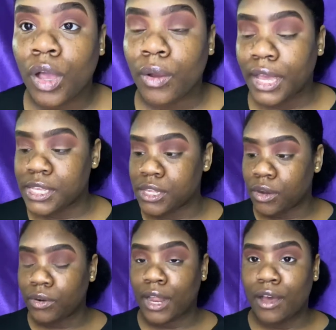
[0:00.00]
Okay,
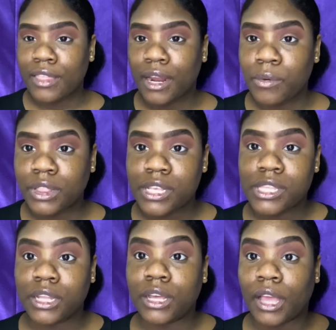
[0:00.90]
so now that I want this
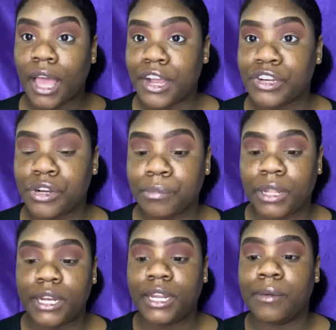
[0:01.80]
to look extra
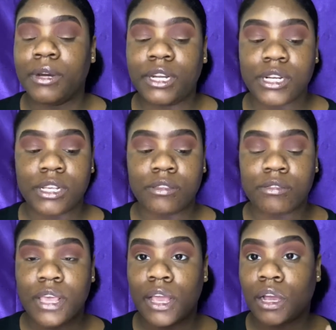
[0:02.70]
blended, I'm gonna just
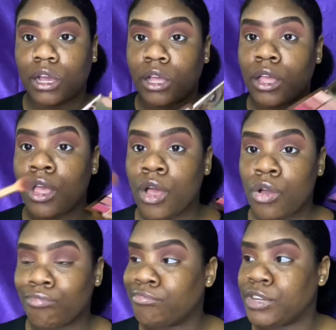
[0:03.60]

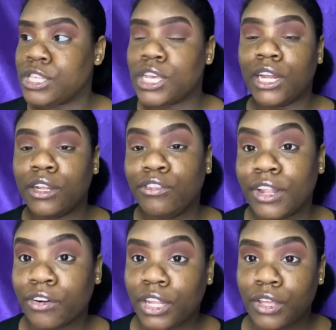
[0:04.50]
gonna
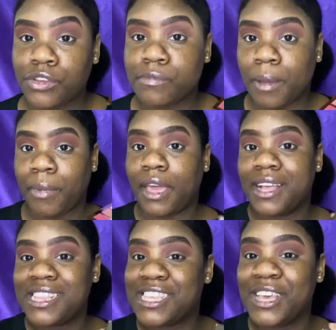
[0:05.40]
literally use my
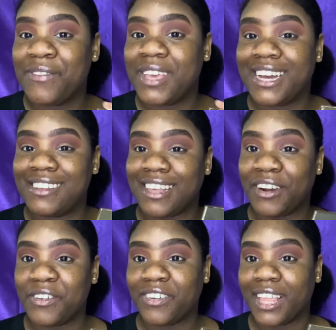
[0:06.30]
pants because I
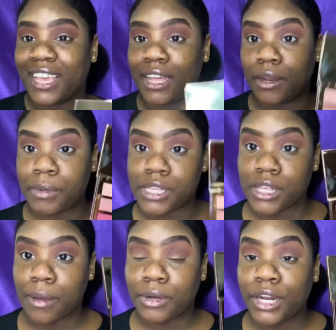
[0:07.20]
don't feel like getting a piece.
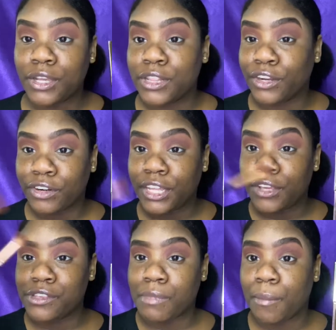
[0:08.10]
I'm gonna literally
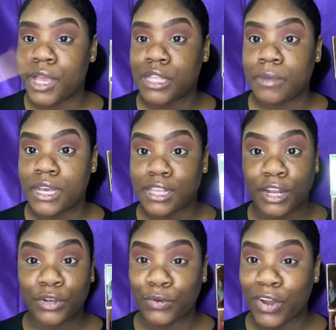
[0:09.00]
use my pants because I
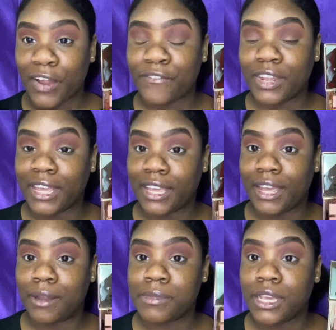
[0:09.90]
do not feel like
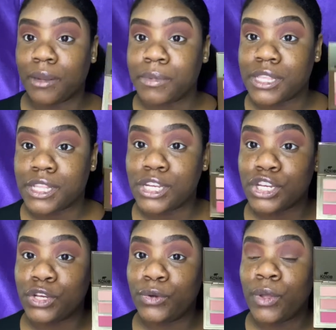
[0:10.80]
getting up to get a piece of
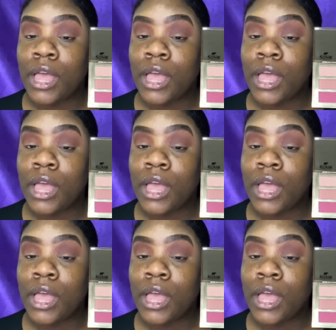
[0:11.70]
tissue.